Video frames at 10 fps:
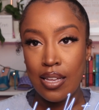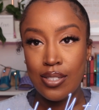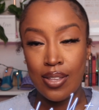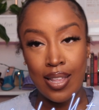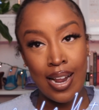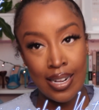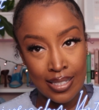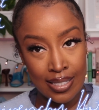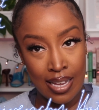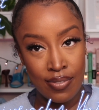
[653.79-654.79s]
so that I
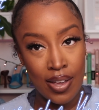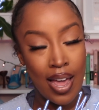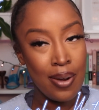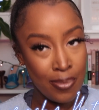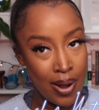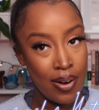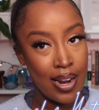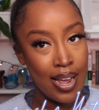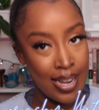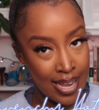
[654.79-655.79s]
can save it and wear
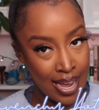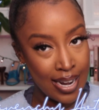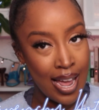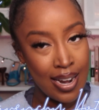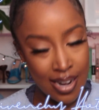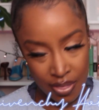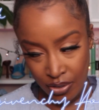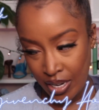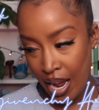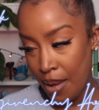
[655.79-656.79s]
it again at another
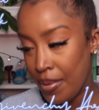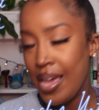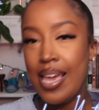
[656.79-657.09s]
time.